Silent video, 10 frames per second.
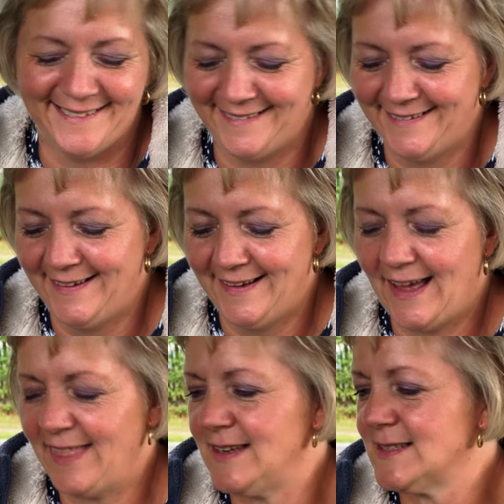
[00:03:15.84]
I
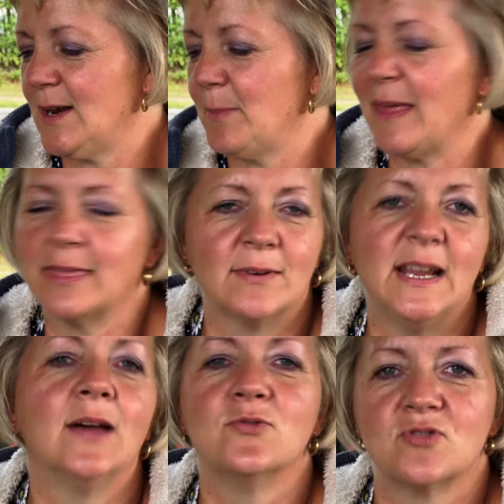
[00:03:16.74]
think it's only about
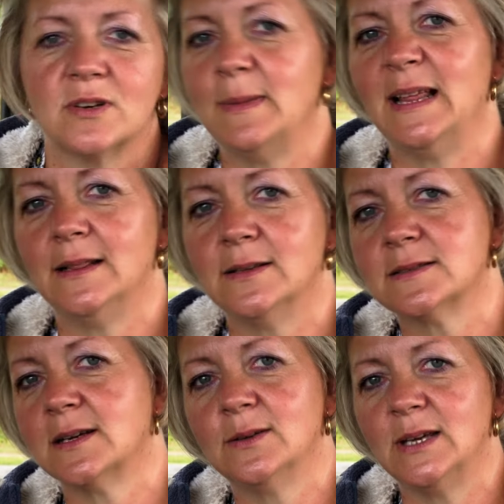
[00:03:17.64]
300 mil, so
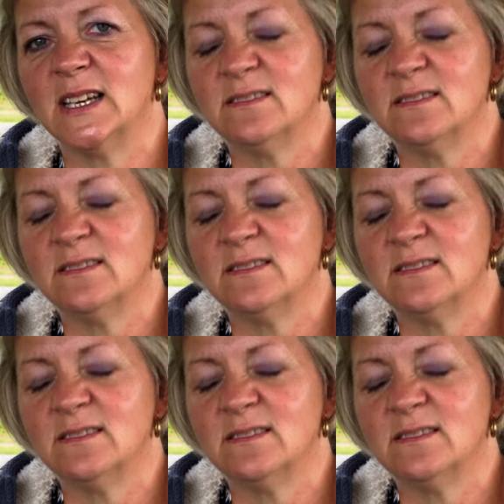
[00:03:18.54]
yeah.